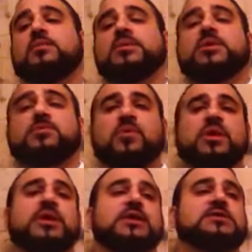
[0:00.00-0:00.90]
But the
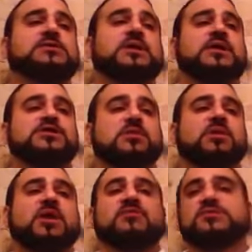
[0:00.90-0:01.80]
point is that Hashem
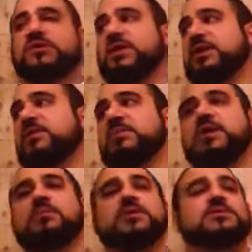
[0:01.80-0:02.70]
gave us the 10
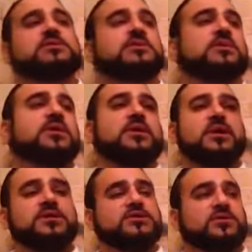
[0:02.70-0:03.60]
Commandments
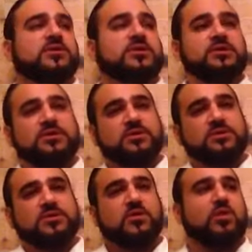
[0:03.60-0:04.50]
in a certain
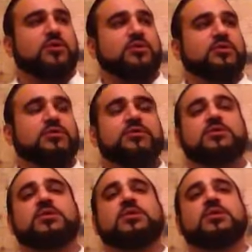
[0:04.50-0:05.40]
order,
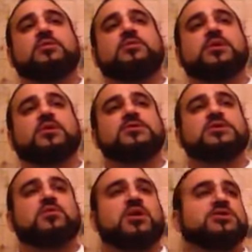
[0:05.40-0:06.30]
because
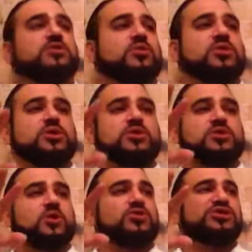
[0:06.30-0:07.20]
he wants you to
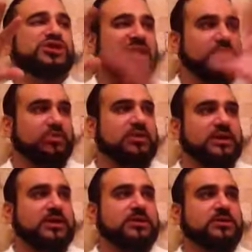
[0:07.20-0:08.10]
know
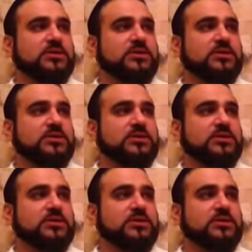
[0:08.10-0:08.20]
generally,